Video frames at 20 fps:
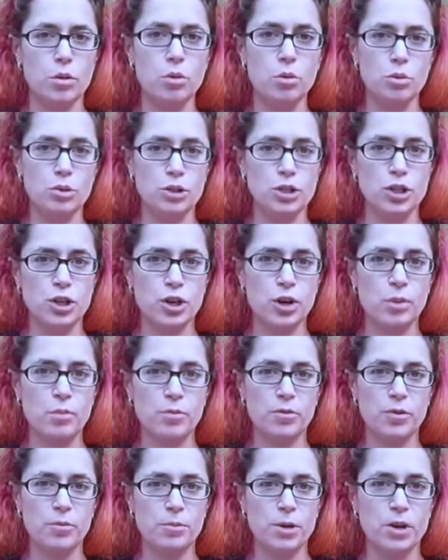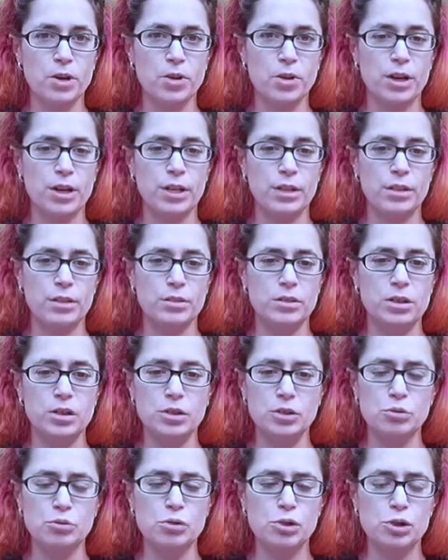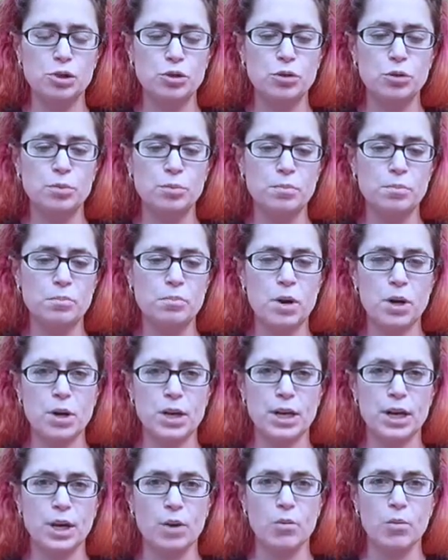You can see every single thing about Eurotrip.